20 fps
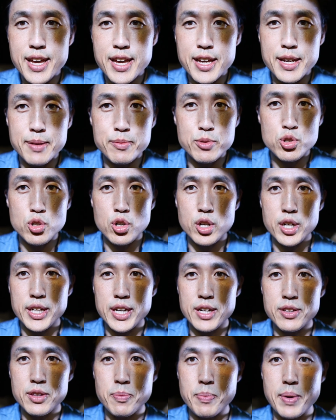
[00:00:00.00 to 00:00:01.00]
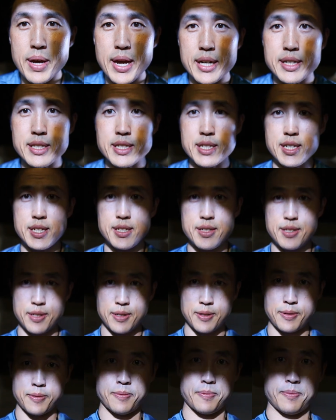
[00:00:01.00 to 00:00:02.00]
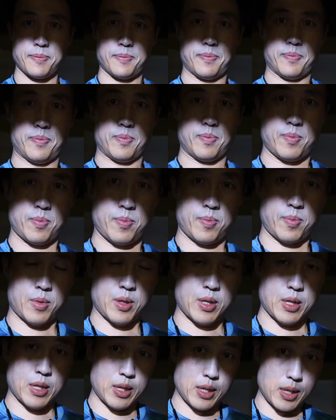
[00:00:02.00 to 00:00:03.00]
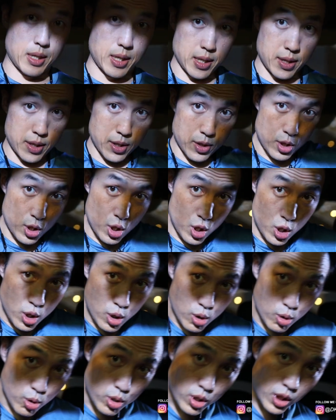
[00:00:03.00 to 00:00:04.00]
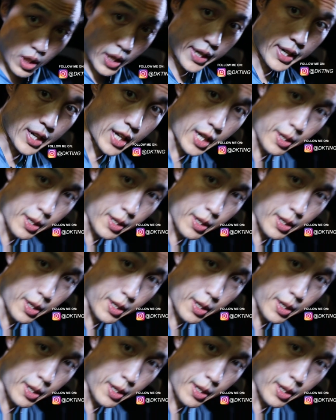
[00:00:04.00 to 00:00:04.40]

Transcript: am trying out the back seat. Got this huge light